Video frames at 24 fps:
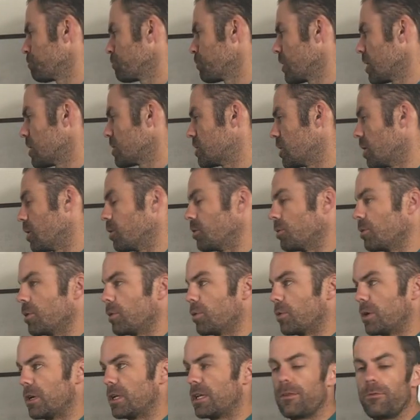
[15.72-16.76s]
So I
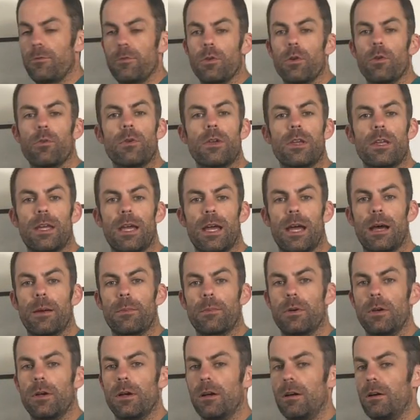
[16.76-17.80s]
wanted to give you a recap
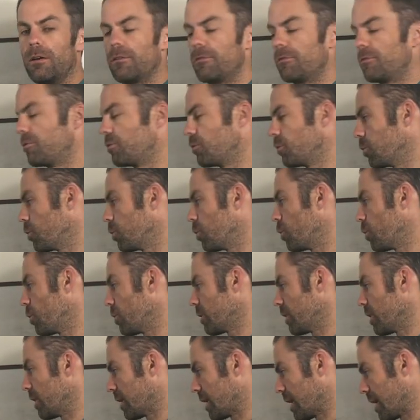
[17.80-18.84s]
of
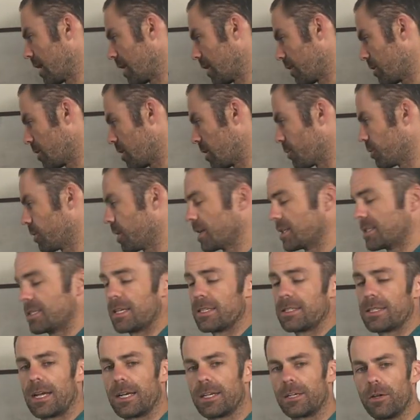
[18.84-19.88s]
the kind of thought
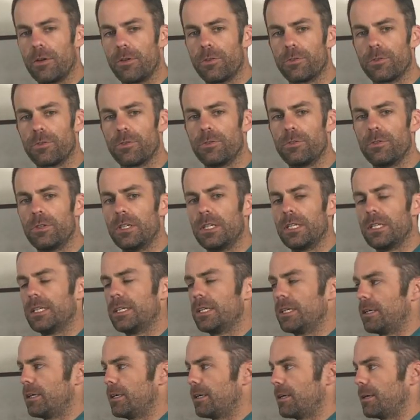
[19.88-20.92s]
process I go through
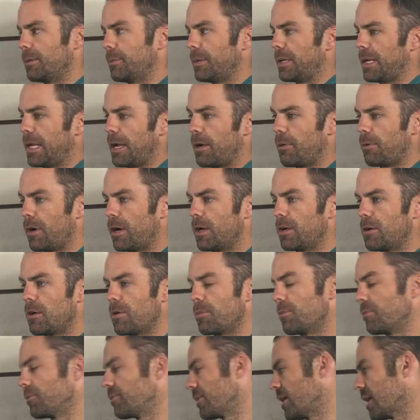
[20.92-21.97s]
and how I
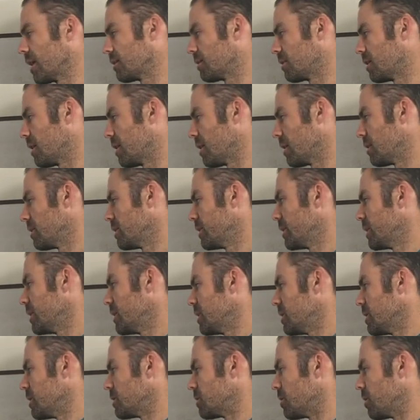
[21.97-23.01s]
help that client.
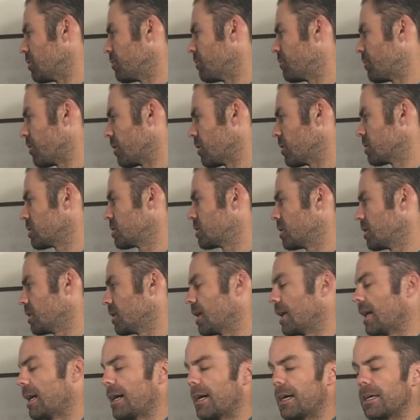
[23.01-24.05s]
So first,
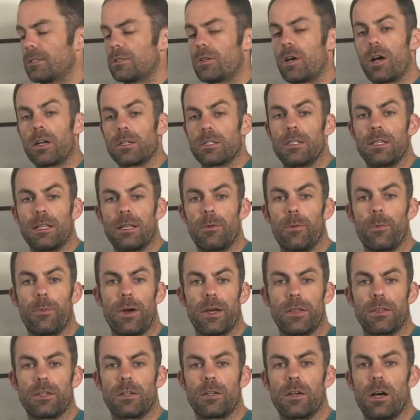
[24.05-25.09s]
talk to them
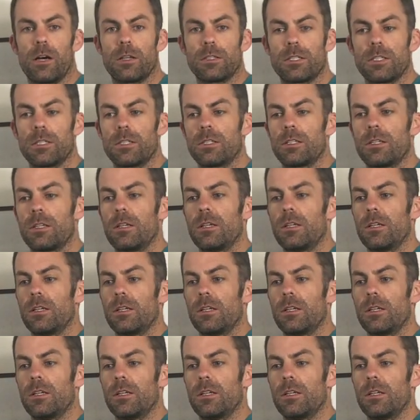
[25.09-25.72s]
about the causes.